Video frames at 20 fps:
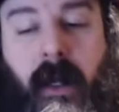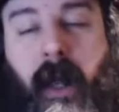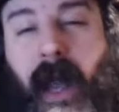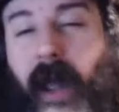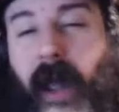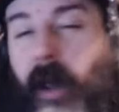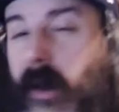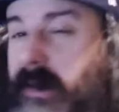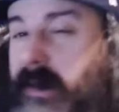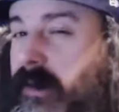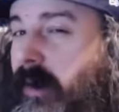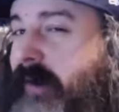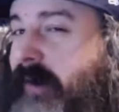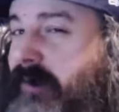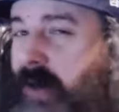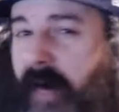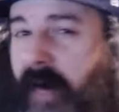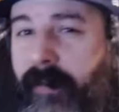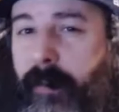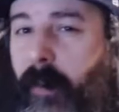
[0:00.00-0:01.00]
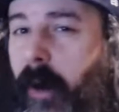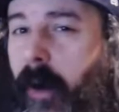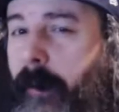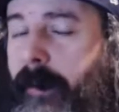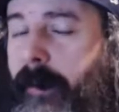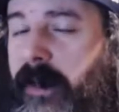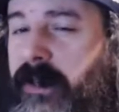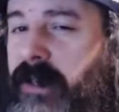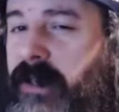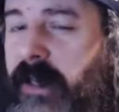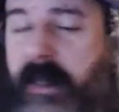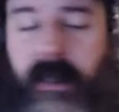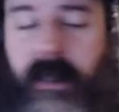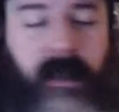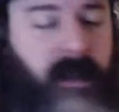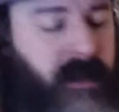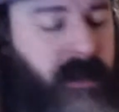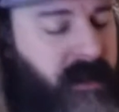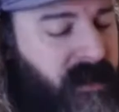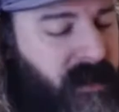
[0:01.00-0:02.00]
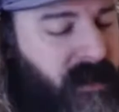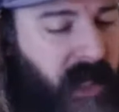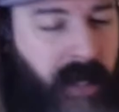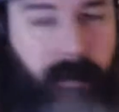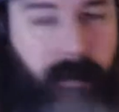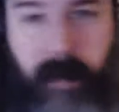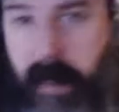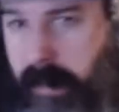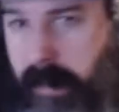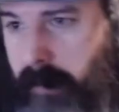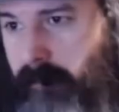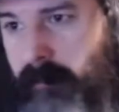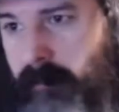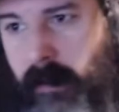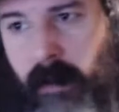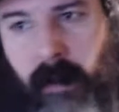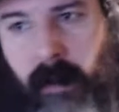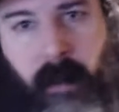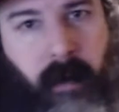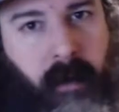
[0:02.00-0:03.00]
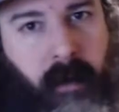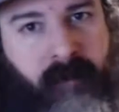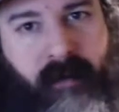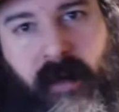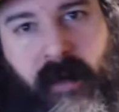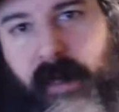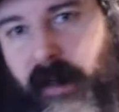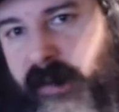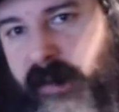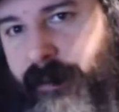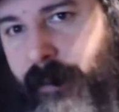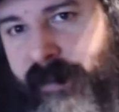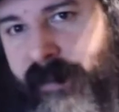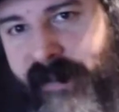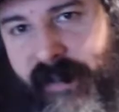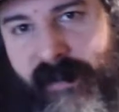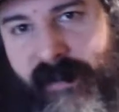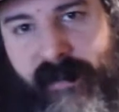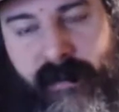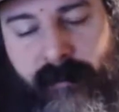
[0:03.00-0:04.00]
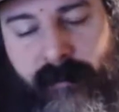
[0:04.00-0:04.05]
I also have Drive Through RPG, same name, Erik Frankhouse Presents. Yep.